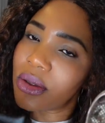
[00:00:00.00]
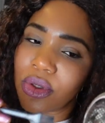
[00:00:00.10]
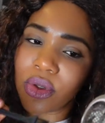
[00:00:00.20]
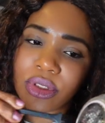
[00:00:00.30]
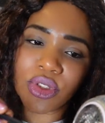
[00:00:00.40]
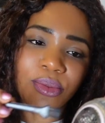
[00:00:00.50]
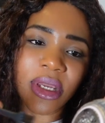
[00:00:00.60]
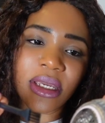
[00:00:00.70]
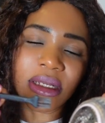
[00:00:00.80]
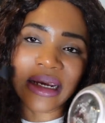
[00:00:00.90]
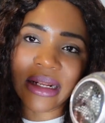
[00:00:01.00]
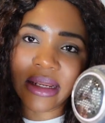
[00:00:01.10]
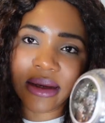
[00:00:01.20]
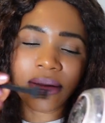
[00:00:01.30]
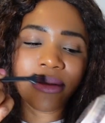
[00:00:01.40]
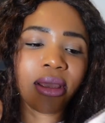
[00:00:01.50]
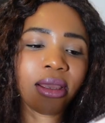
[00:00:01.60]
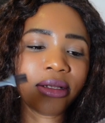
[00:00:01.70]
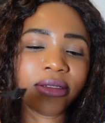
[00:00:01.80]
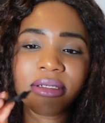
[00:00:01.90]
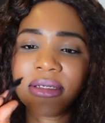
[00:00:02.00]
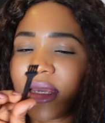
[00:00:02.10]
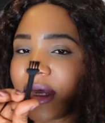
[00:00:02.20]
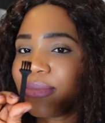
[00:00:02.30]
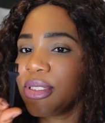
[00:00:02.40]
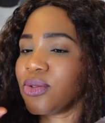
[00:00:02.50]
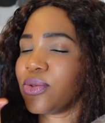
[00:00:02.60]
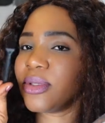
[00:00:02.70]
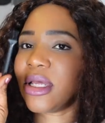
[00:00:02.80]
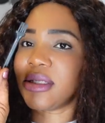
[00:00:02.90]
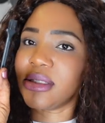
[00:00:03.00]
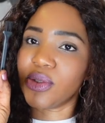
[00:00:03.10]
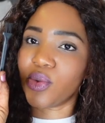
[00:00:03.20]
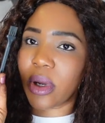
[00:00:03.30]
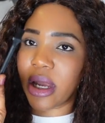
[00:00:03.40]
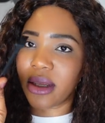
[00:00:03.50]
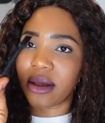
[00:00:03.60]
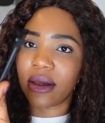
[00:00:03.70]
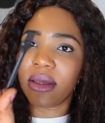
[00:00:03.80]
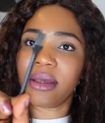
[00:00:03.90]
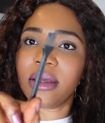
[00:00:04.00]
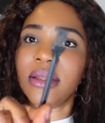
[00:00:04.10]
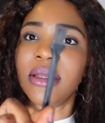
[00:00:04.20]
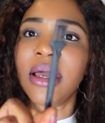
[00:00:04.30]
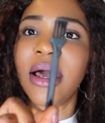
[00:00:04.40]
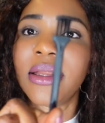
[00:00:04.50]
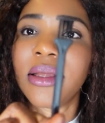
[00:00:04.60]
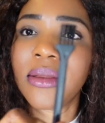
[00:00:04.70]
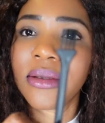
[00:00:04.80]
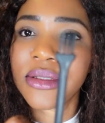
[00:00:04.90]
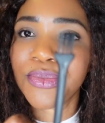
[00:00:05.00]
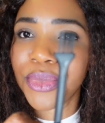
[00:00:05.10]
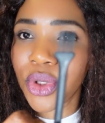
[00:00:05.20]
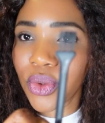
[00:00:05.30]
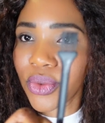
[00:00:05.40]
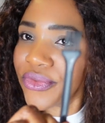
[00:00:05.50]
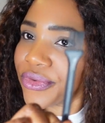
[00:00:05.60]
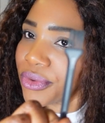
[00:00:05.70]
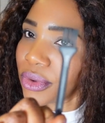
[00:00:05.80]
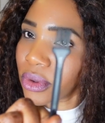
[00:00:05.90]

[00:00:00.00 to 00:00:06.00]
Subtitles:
you know, to make it clean. And yeah, so that is why they added this beautiful